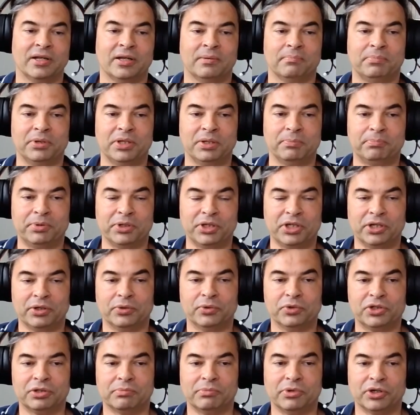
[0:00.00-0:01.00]
But the
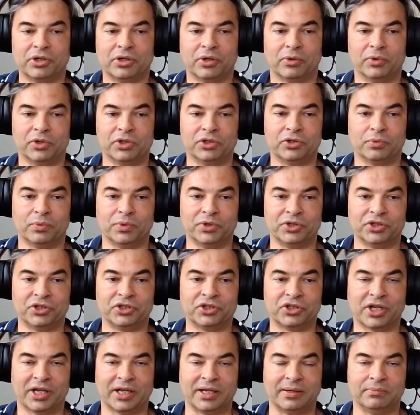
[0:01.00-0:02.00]
ultimate goal is always the
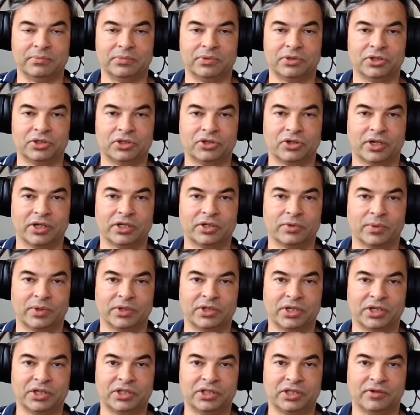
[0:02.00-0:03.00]
same: to try to
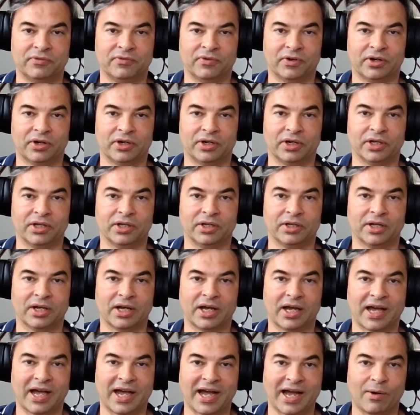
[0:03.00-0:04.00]
identify
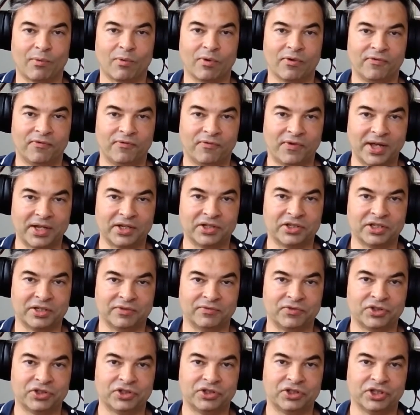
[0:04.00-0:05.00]
how effective
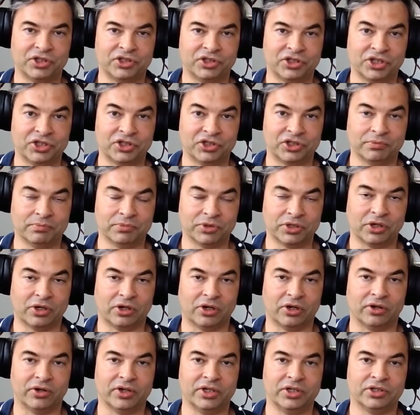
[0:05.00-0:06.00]
the systems
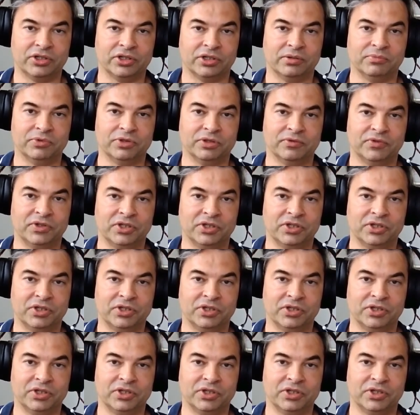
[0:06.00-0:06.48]
are in terms of